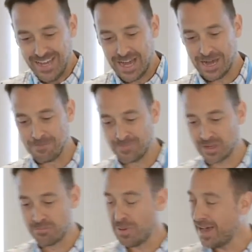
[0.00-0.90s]

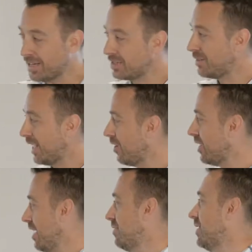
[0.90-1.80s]
But they're
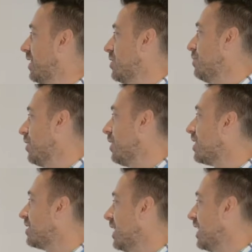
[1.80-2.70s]
going to have such a better
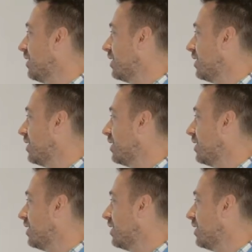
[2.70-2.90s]
understanding